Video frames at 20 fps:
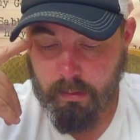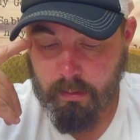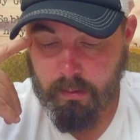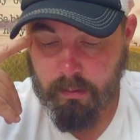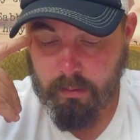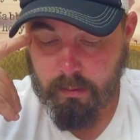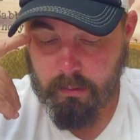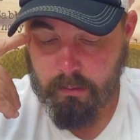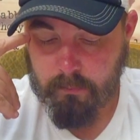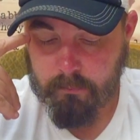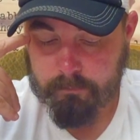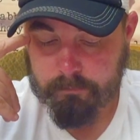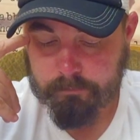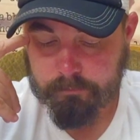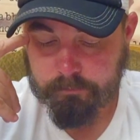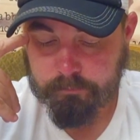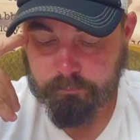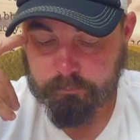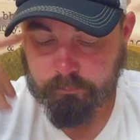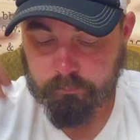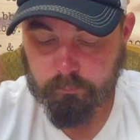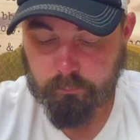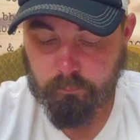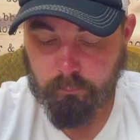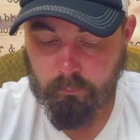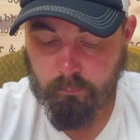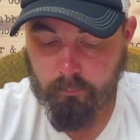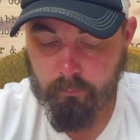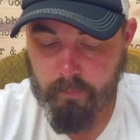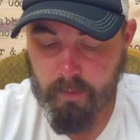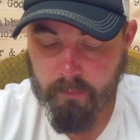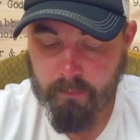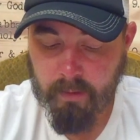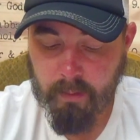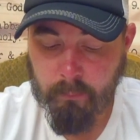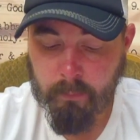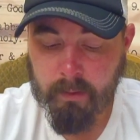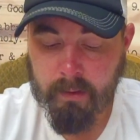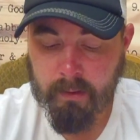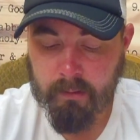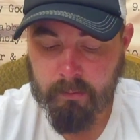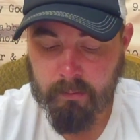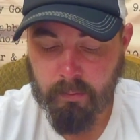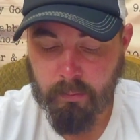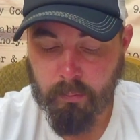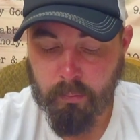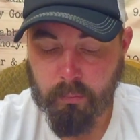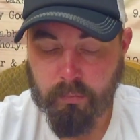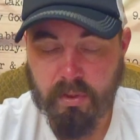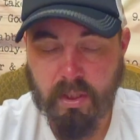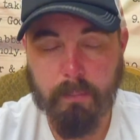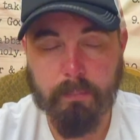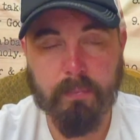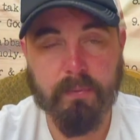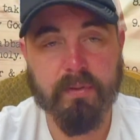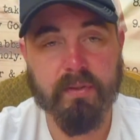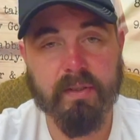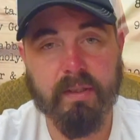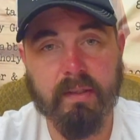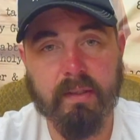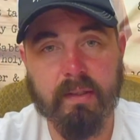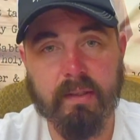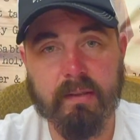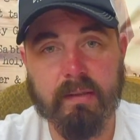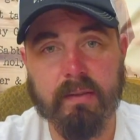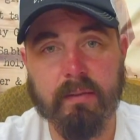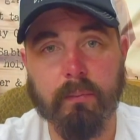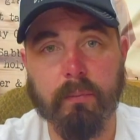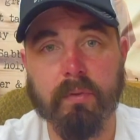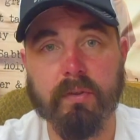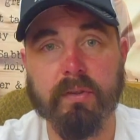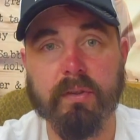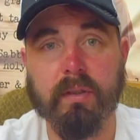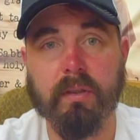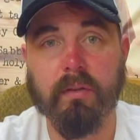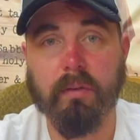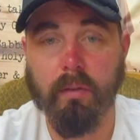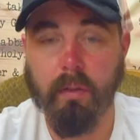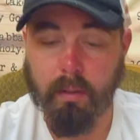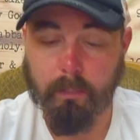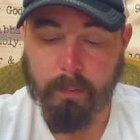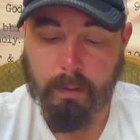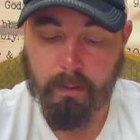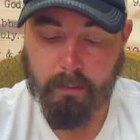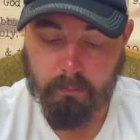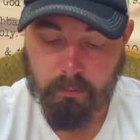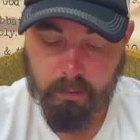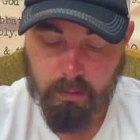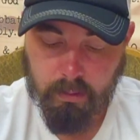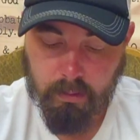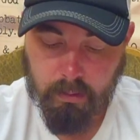Then we get to chapter 6, which is going to talk about